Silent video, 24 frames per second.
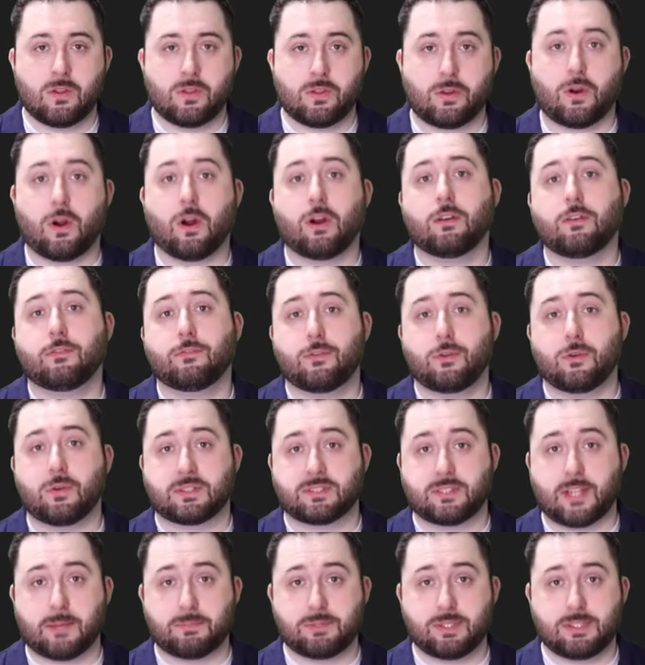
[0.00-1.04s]
There are a few
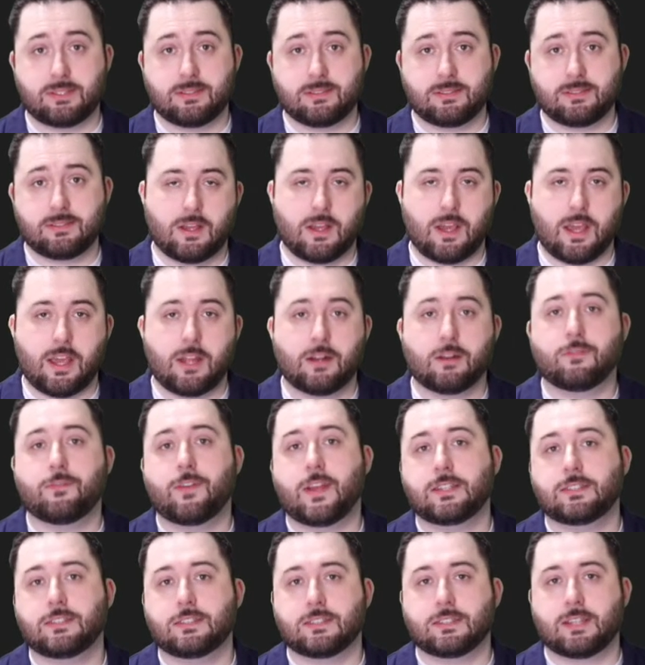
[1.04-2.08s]
exceptions.
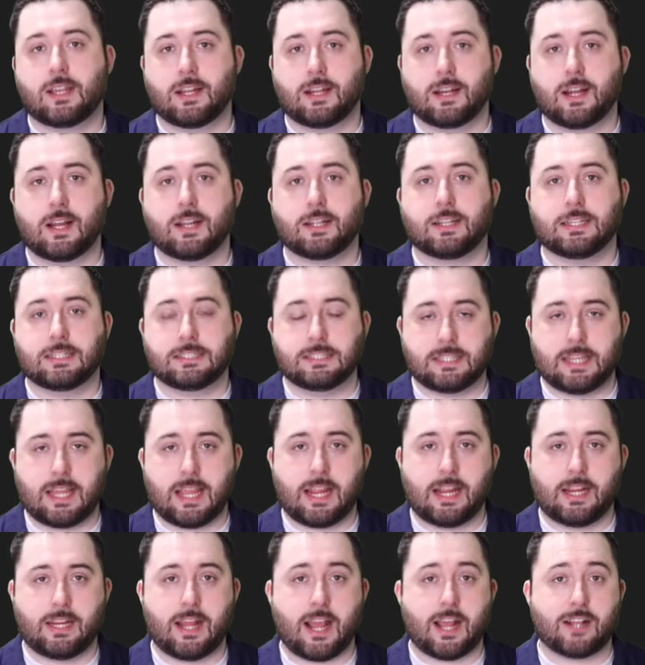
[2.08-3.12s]
Interfaces cannot
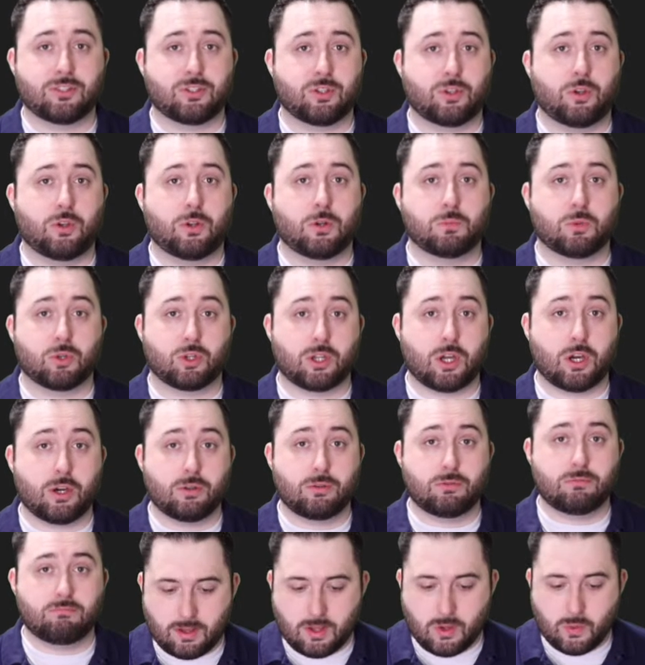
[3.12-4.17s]
contain executable
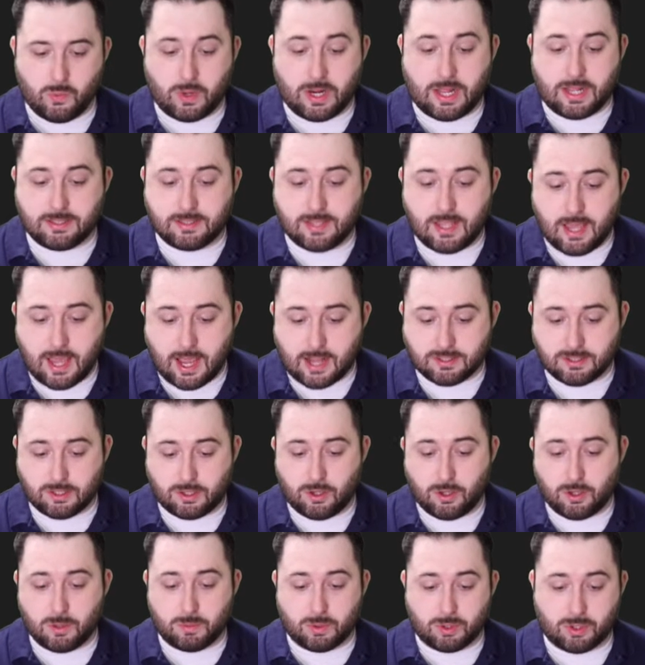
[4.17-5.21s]
code. When I say
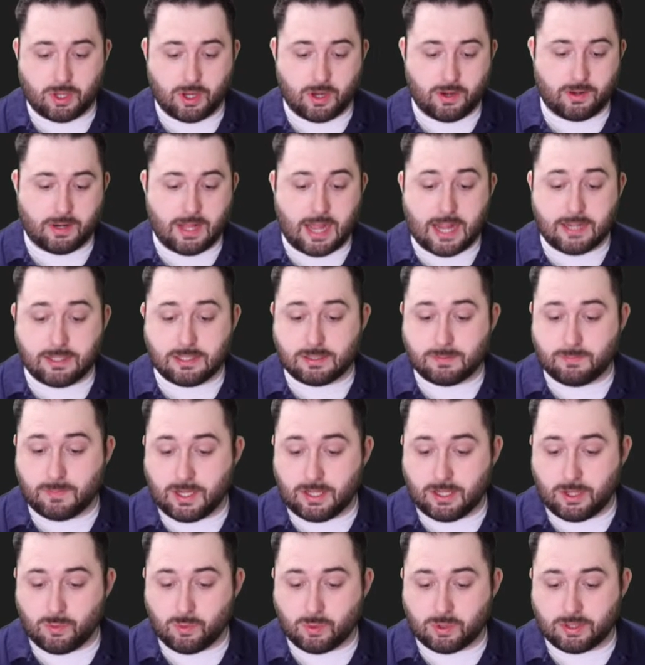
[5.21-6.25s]
executable code, I just
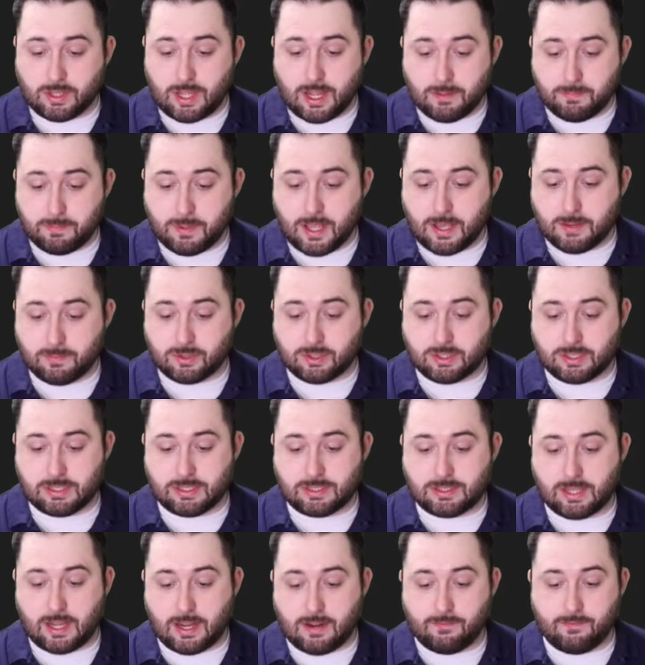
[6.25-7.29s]
mean you will not be able to
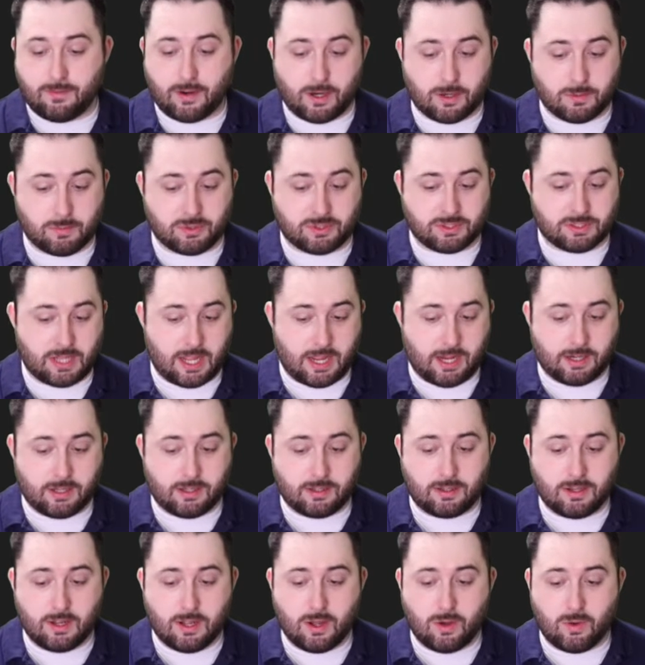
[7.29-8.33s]
assign variables
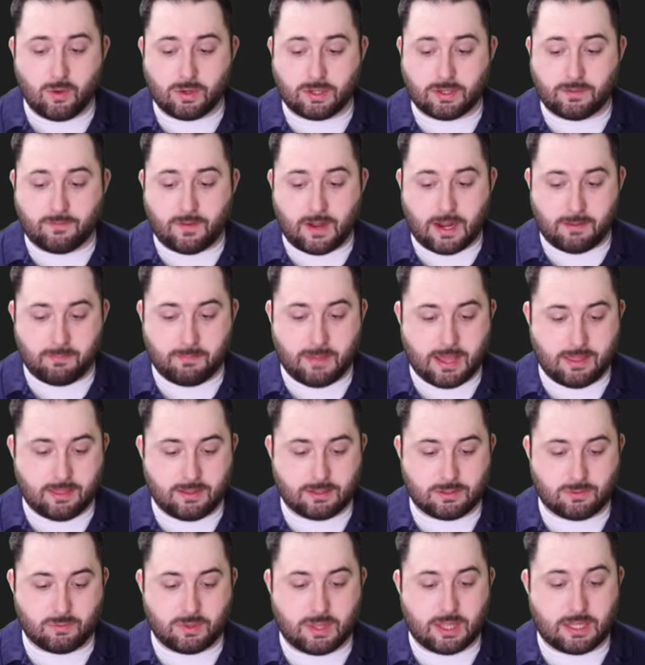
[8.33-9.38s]
data or define
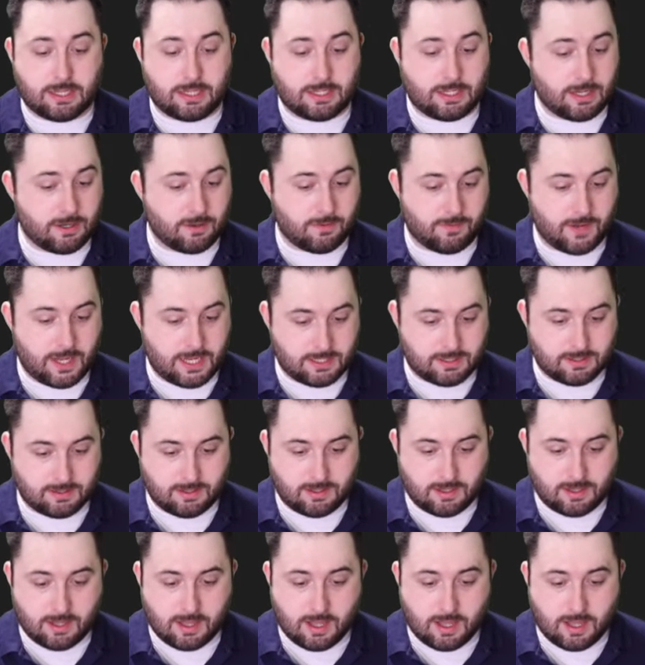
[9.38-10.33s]
methods within an interface.